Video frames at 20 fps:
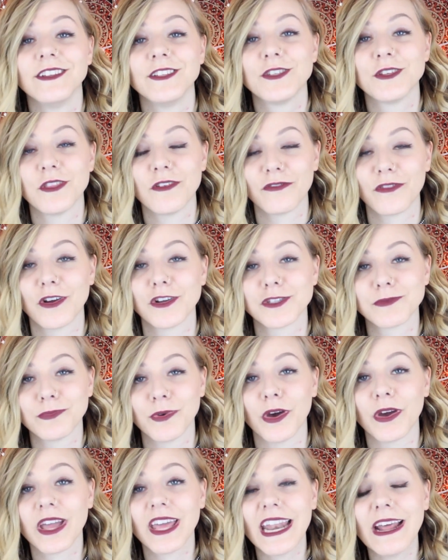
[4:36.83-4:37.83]
to the first
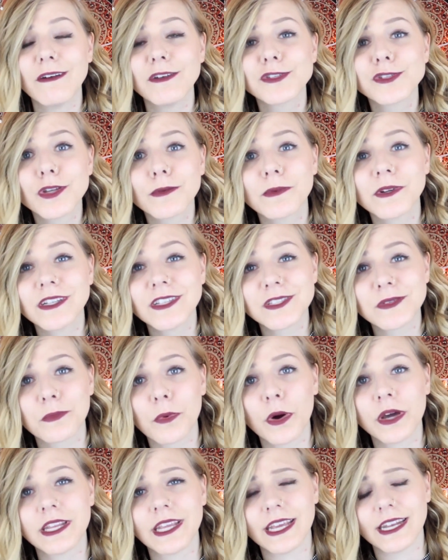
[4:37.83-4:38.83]
book, and I was super
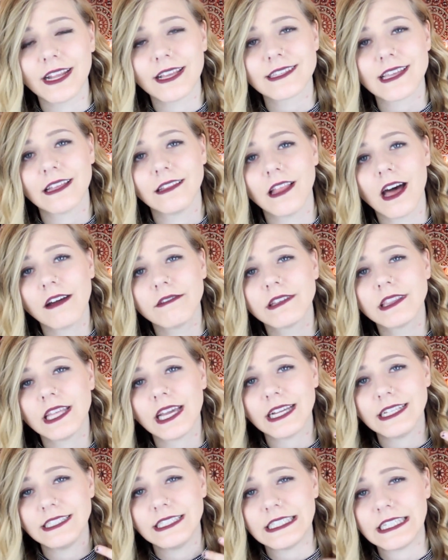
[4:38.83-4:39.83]
disappointed because I loved
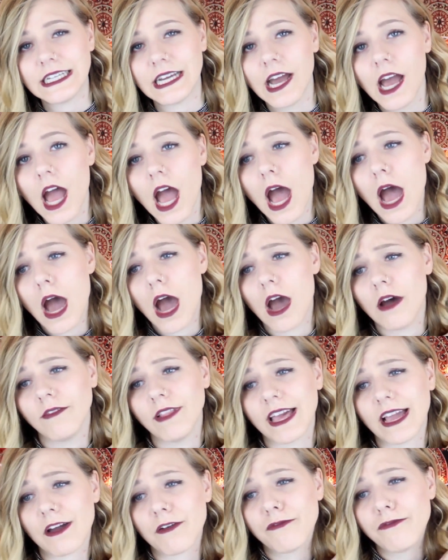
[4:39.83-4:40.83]
the idea of
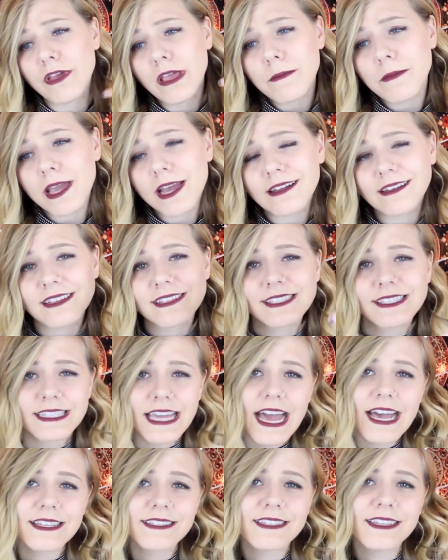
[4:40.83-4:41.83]
like a female
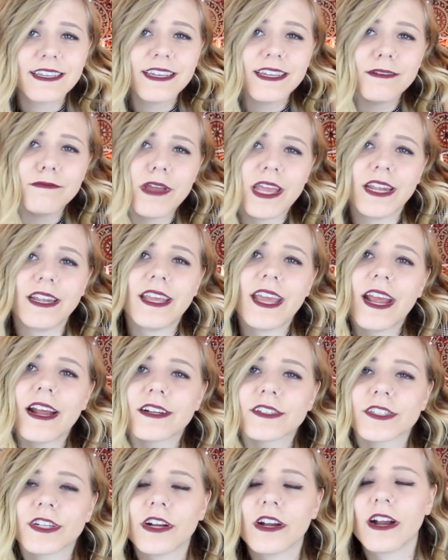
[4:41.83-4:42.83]
assassin main
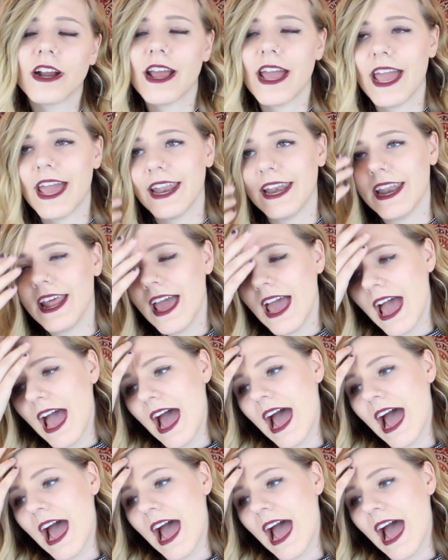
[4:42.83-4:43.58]
character, and